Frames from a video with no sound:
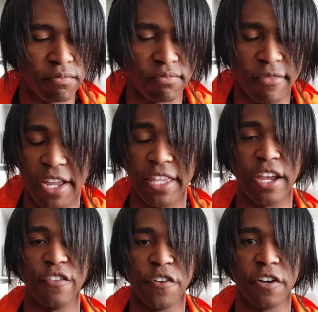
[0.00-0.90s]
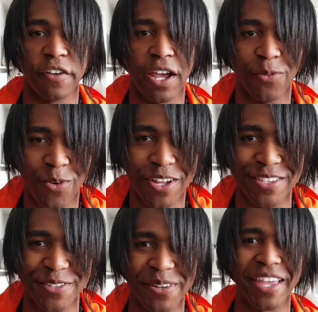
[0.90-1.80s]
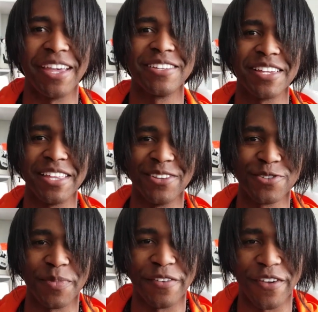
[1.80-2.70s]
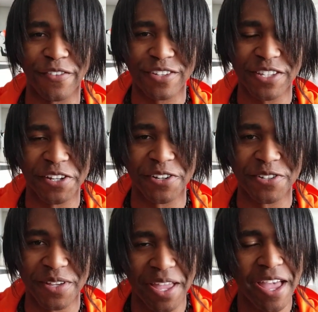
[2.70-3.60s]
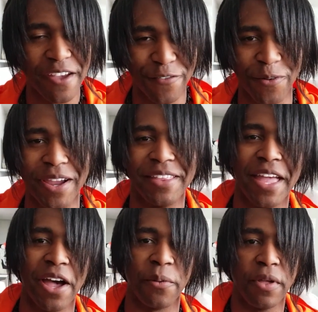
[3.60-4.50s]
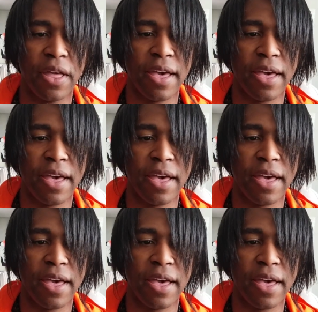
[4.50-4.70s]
Nike Air Fear of God 1s, okay? Because again, those are my favorite sneakers for right now.